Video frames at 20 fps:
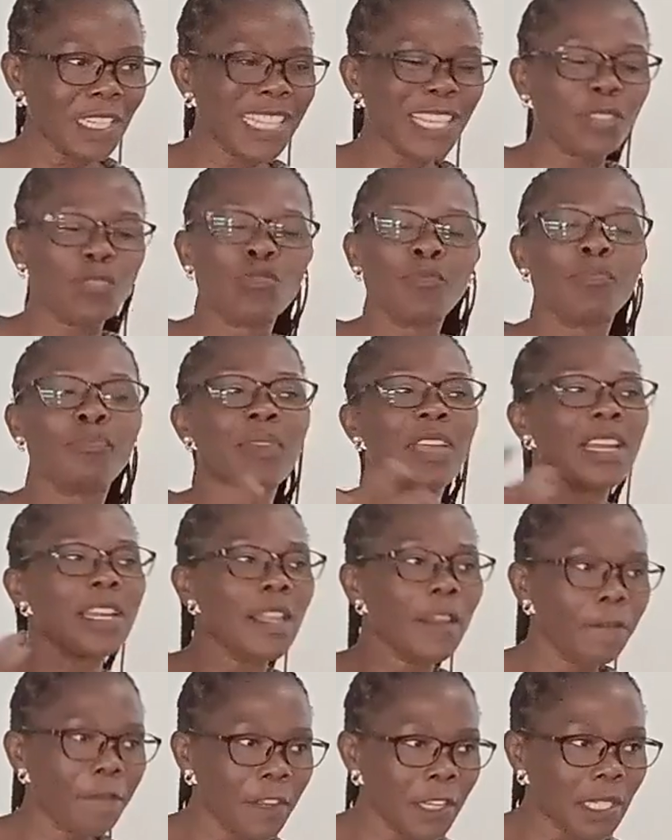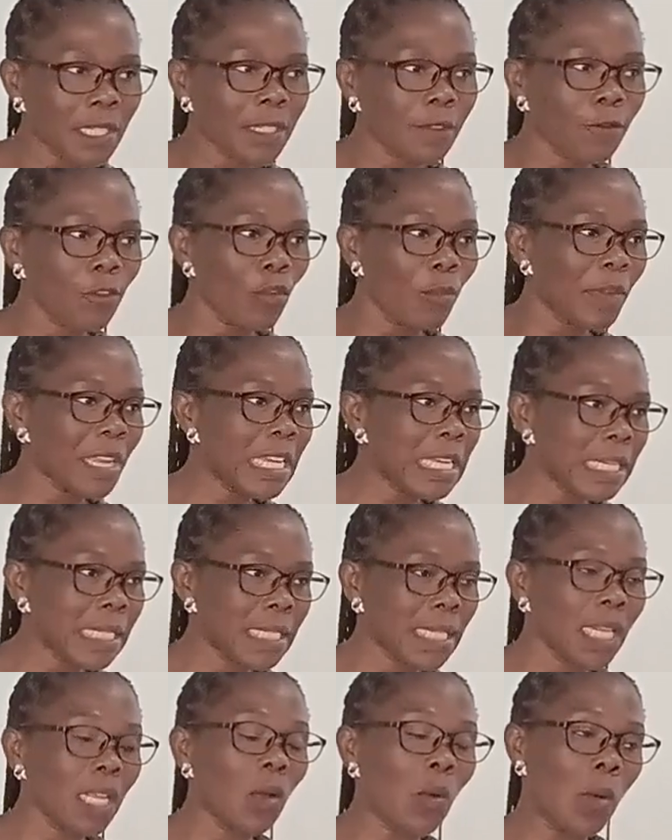they should benefit from
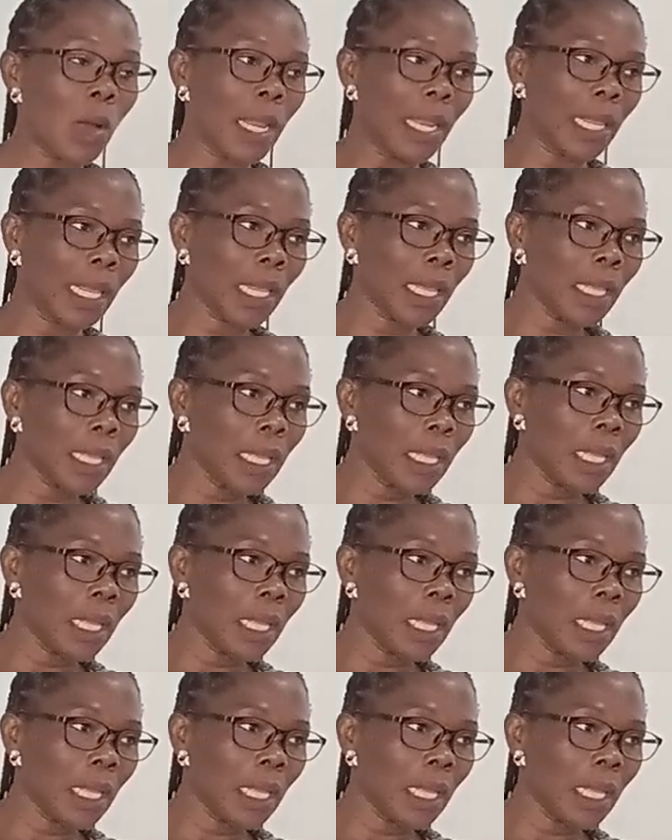it equally.